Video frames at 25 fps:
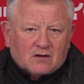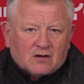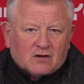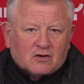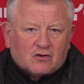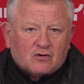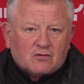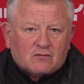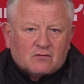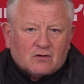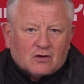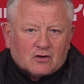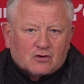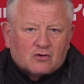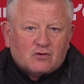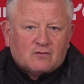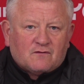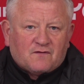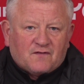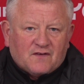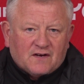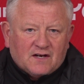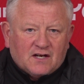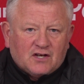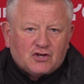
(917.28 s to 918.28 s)

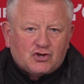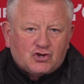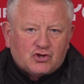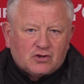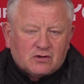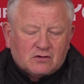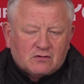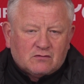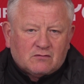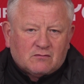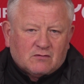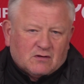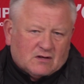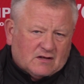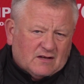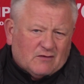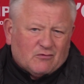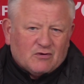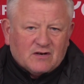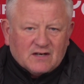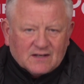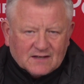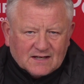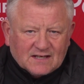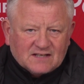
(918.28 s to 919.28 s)
good finish. They
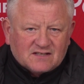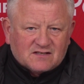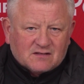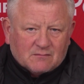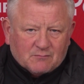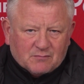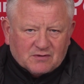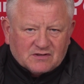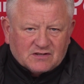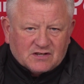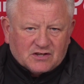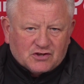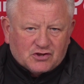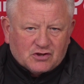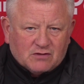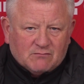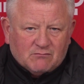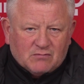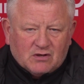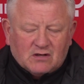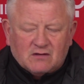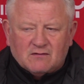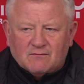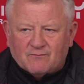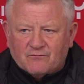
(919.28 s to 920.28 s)
were in a decent position,
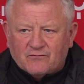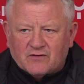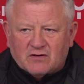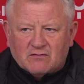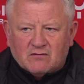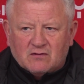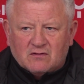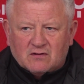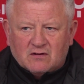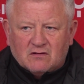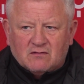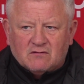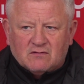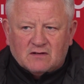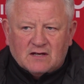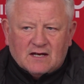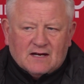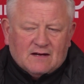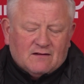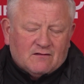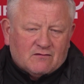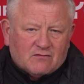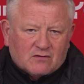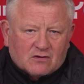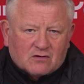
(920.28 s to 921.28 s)
but they're
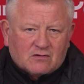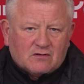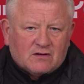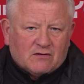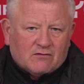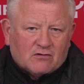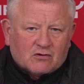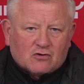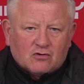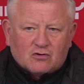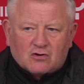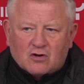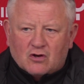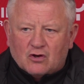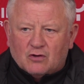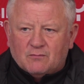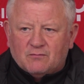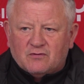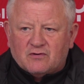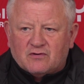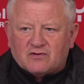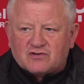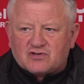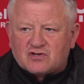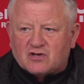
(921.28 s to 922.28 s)
a good club.
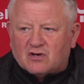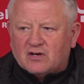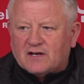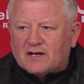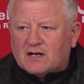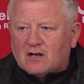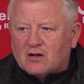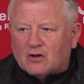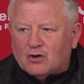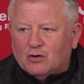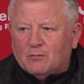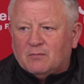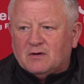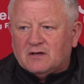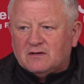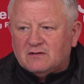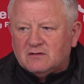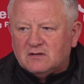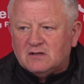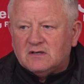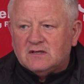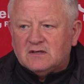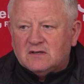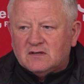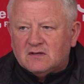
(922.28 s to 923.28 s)
They're a solid club,
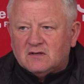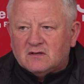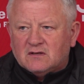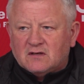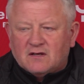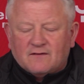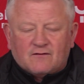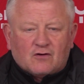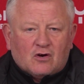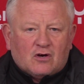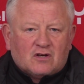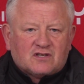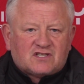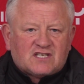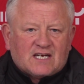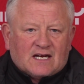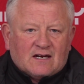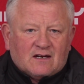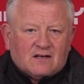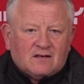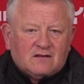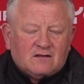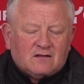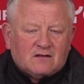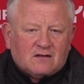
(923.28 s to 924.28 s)
and they've got a
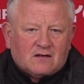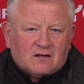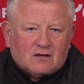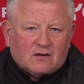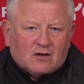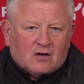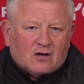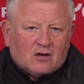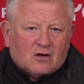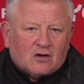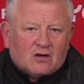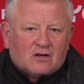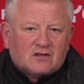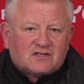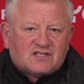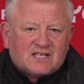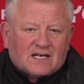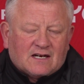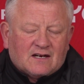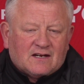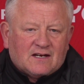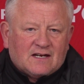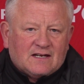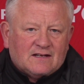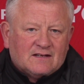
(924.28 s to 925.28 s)
lot of
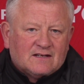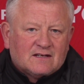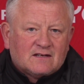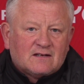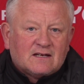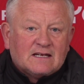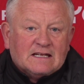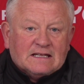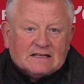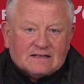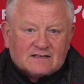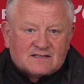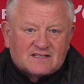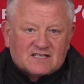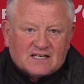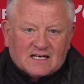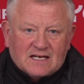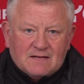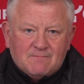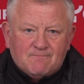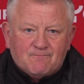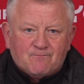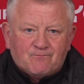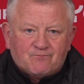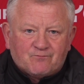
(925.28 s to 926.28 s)
talent in the
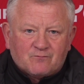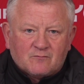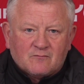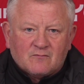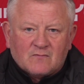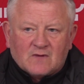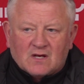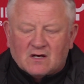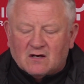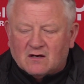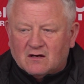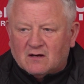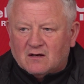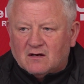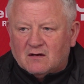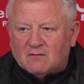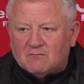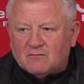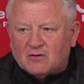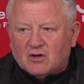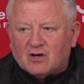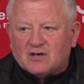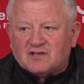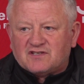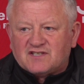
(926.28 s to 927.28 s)
team. A
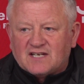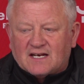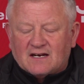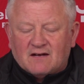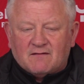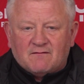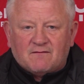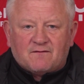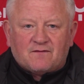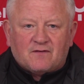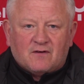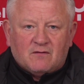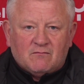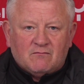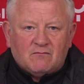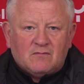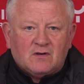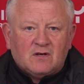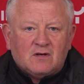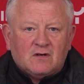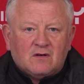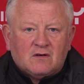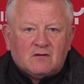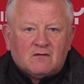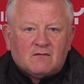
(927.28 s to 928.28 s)
lot of talent from
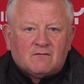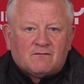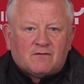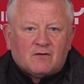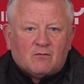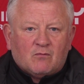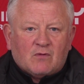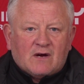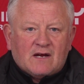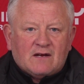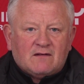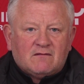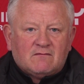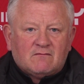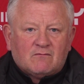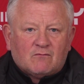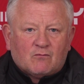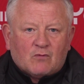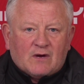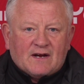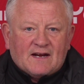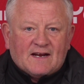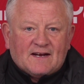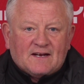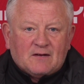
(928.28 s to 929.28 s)
when
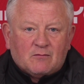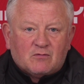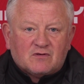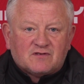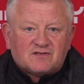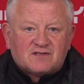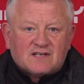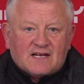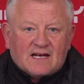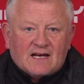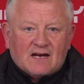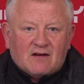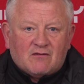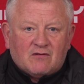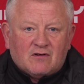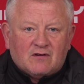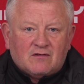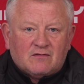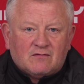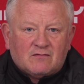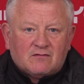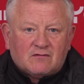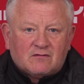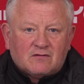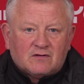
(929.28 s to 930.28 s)
Eddie was there
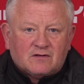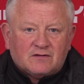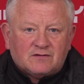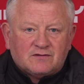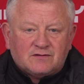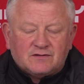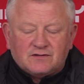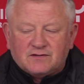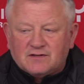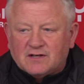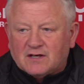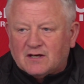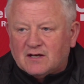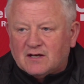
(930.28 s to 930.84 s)
and